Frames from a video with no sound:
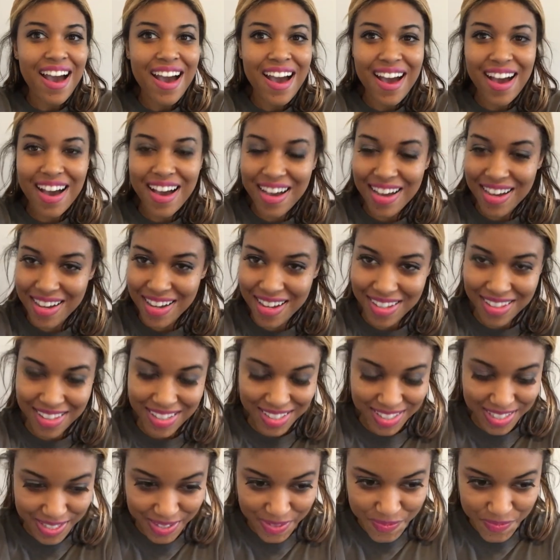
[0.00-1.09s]
Ah,
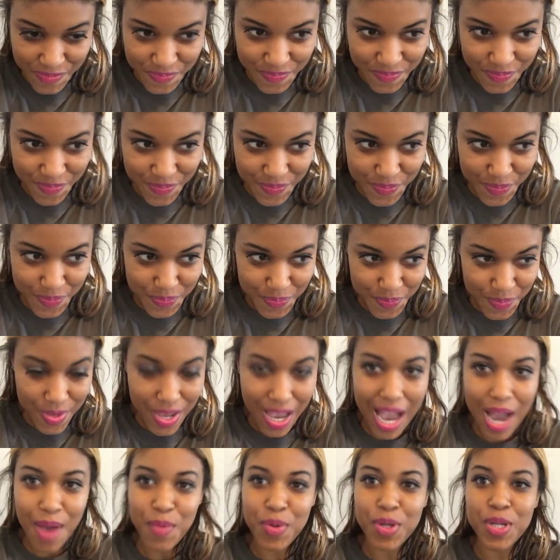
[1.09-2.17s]
listen,
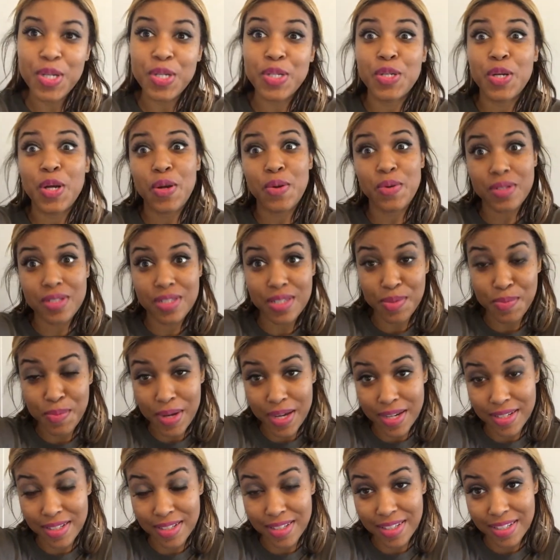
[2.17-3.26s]
I want to encourage
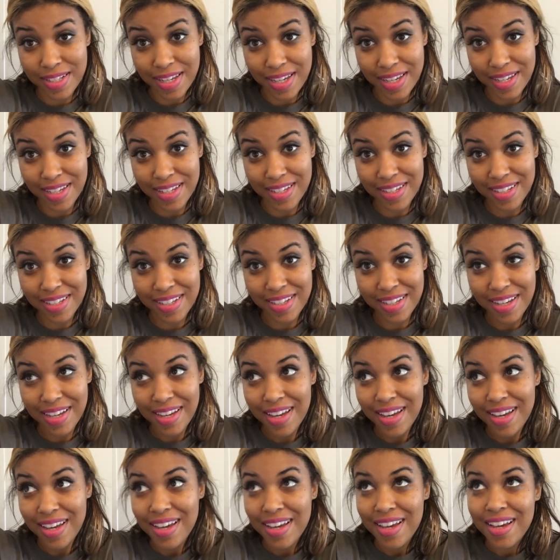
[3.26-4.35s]
somebody today
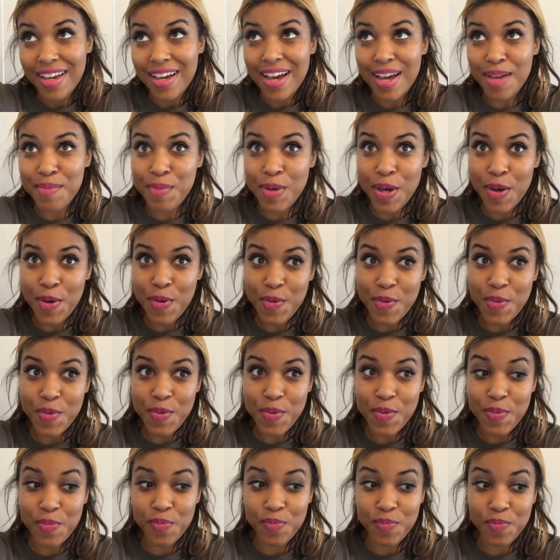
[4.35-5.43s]
about
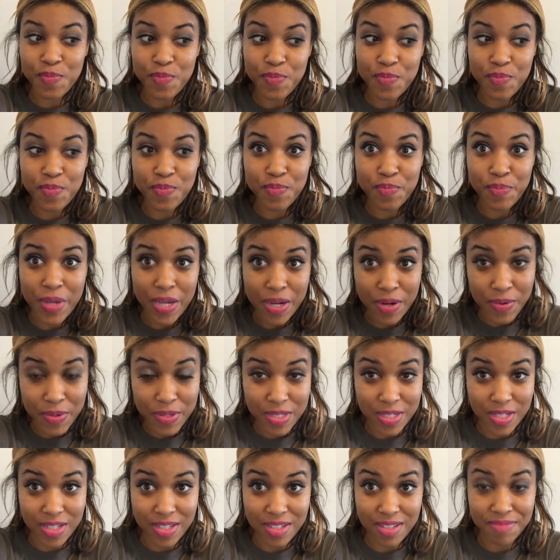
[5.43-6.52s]

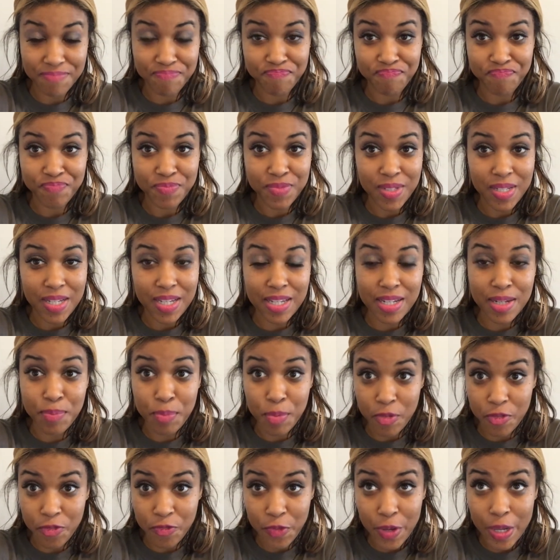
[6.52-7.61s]
marriage. And the
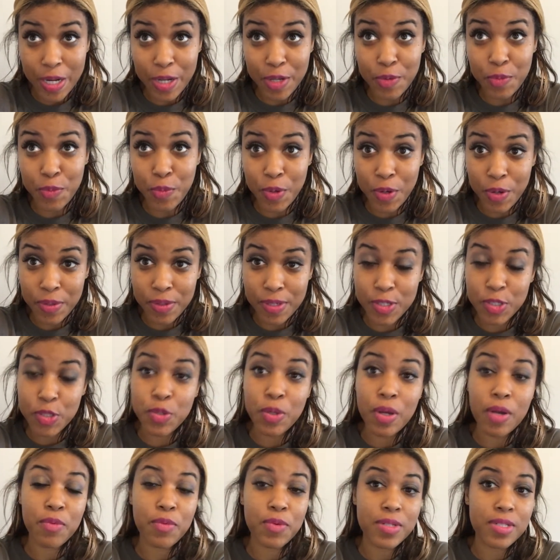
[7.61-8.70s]
prophetic word that
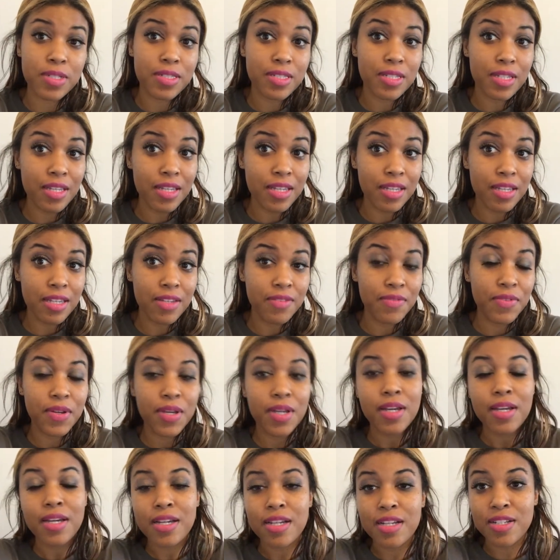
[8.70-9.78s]
you have received
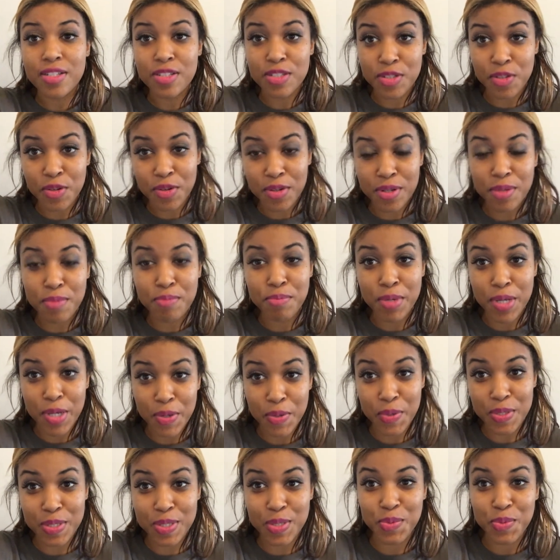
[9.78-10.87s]
concerning
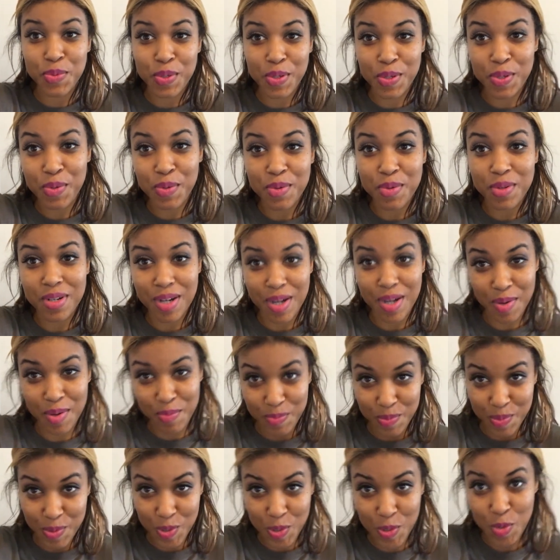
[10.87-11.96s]
marriage will
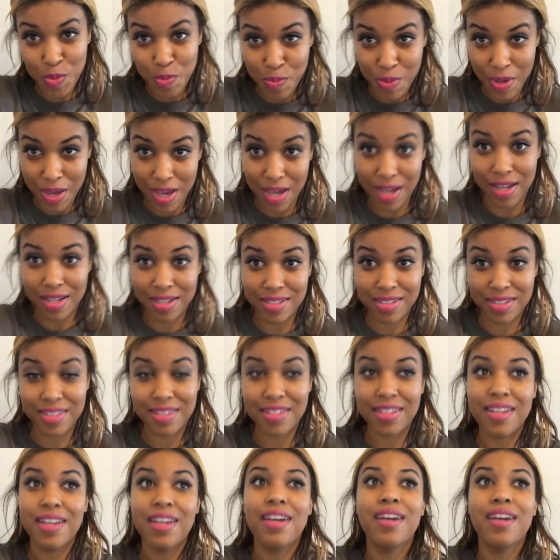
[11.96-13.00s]
come to pass.